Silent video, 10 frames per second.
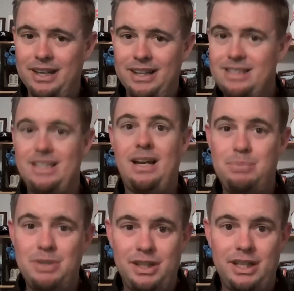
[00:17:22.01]
is
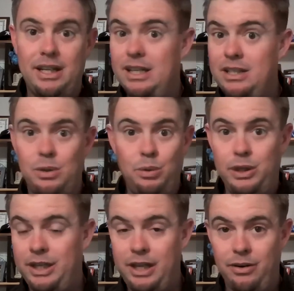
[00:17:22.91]
obsolete, and it's
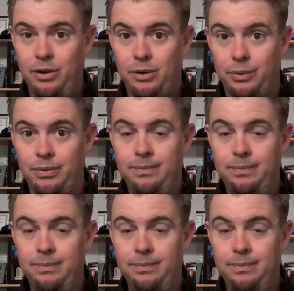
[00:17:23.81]
only a year old.